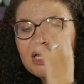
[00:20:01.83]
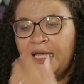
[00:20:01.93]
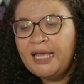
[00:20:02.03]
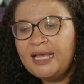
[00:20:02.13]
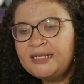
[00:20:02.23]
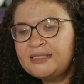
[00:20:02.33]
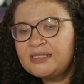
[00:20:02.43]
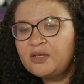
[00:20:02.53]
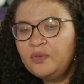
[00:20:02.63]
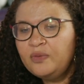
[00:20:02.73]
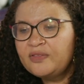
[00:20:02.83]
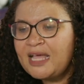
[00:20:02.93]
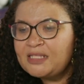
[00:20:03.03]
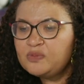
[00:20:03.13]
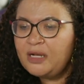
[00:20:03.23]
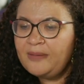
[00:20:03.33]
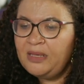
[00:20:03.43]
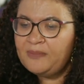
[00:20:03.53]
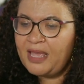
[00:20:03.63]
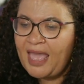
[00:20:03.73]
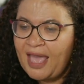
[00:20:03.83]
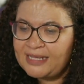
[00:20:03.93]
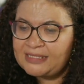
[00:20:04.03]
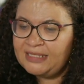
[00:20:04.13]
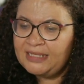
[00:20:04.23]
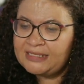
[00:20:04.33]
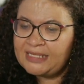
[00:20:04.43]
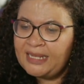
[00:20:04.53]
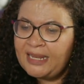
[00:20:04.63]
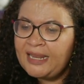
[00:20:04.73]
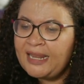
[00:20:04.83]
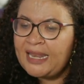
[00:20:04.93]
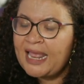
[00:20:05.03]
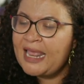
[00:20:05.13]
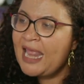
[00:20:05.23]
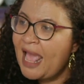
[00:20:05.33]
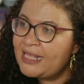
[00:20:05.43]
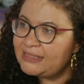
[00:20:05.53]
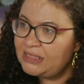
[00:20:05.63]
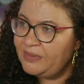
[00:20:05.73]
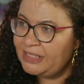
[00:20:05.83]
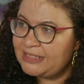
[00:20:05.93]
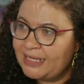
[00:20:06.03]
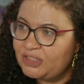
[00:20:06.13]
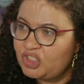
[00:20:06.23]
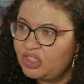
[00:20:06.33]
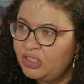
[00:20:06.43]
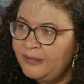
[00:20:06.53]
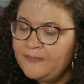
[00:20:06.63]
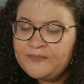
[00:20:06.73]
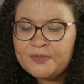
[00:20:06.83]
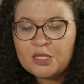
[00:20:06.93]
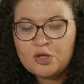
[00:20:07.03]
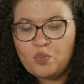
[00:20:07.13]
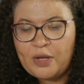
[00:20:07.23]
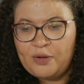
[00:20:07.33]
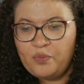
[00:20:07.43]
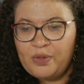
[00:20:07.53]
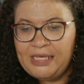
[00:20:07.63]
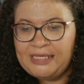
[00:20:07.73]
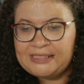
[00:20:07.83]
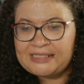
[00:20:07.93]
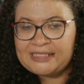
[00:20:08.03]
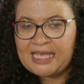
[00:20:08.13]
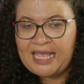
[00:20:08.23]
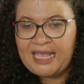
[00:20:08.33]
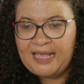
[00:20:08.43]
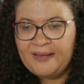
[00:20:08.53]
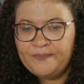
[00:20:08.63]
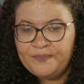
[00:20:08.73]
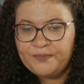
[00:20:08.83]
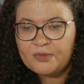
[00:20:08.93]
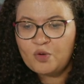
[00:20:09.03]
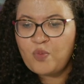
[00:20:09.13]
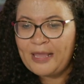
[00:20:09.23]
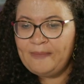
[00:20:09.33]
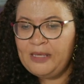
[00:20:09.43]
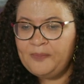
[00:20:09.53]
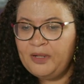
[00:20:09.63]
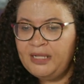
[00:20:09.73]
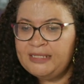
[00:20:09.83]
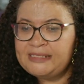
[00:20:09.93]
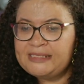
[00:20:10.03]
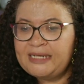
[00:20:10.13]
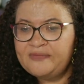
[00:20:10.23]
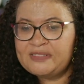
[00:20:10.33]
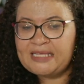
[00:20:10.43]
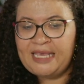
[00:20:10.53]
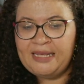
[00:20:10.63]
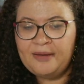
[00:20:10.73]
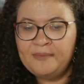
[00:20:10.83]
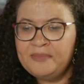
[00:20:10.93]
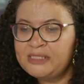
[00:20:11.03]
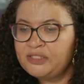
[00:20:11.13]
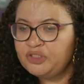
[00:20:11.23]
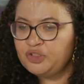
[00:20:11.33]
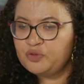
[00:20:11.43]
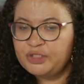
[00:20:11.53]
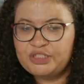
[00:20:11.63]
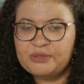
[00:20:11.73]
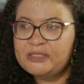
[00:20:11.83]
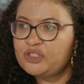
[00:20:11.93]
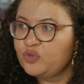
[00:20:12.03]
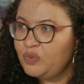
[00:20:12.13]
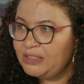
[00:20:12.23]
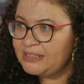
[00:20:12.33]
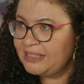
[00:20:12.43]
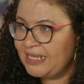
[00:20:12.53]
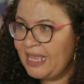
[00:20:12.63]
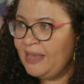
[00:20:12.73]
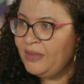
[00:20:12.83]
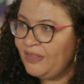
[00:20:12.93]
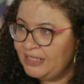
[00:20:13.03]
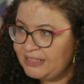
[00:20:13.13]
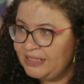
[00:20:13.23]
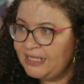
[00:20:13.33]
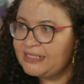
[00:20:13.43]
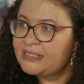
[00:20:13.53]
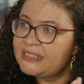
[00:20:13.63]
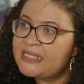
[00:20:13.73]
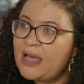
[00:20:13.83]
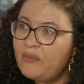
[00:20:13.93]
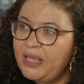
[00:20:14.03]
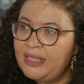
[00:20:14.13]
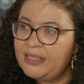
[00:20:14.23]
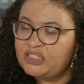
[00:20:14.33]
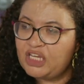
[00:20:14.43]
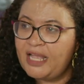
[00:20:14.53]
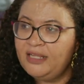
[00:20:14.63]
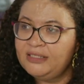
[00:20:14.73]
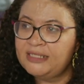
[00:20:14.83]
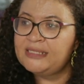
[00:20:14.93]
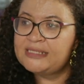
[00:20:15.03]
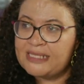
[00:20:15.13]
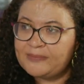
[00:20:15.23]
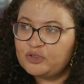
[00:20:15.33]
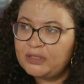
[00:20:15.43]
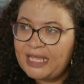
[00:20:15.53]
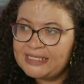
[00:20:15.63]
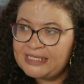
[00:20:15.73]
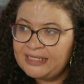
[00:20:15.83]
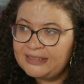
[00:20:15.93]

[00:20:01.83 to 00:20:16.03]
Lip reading: And so that's what I mean by excellence. And it has to be intentional when we say white people instead of saying Mr. George and Mr. Wilson came and they did this, because that way the child can conceptualize it.